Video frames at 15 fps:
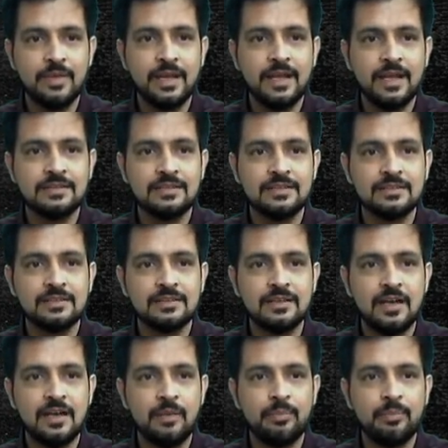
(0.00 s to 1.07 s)
erasing the
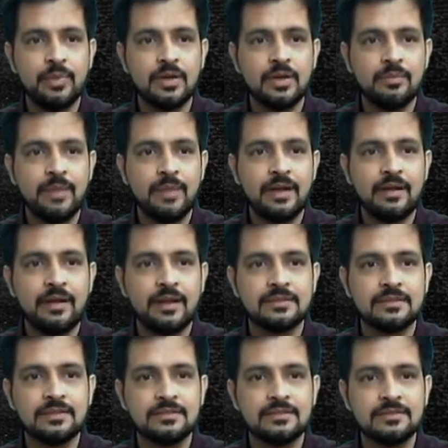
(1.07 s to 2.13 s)
upper
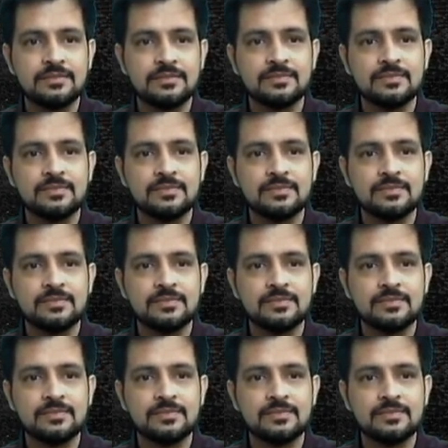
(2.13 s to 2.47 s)
matrices.